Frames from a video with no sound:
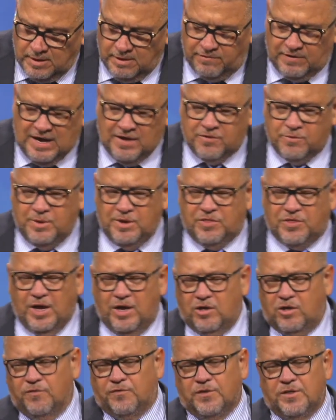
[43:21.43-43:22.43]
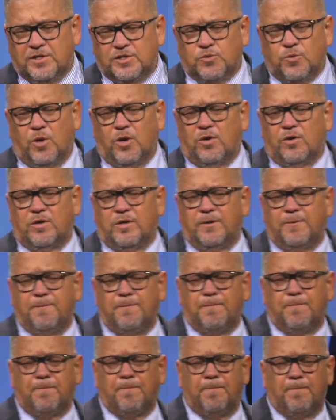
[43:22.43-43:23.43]
Father, we thank you for this word.
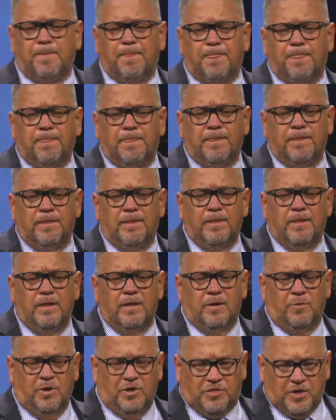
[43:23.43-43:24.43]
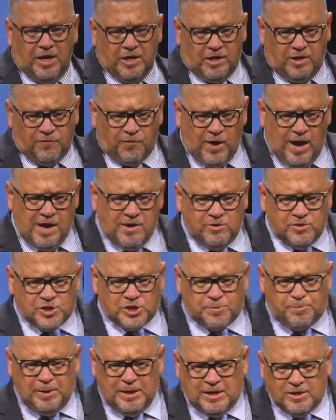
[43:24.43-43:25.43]
We thank you for how you're
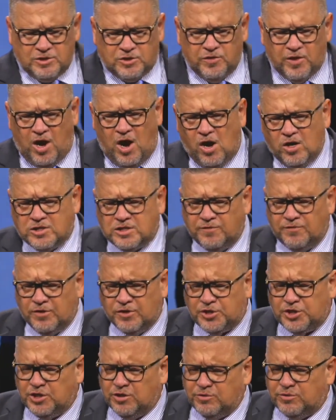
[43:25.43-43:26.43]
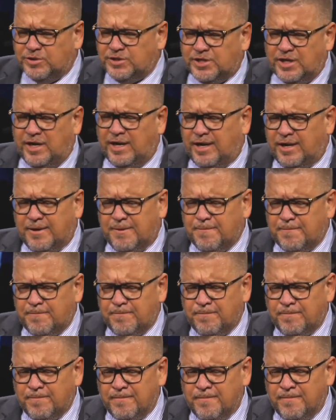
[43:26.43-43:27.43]
speaking to the hearts of your children today.
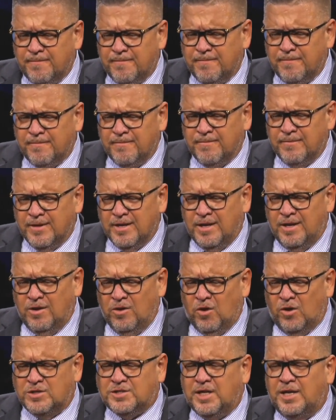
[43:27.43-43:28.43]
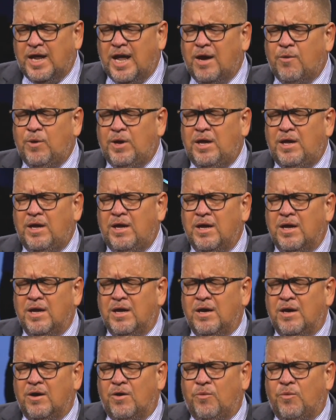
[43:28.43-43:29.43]
And Lord, today we,
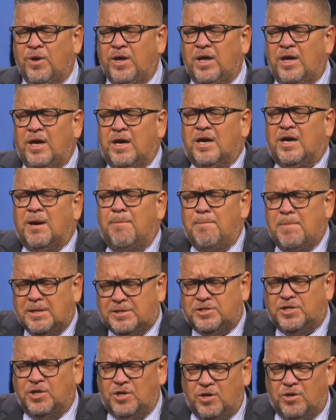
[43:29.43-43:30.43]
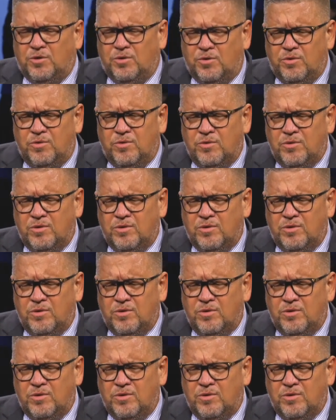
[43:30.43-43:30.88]
we commit to you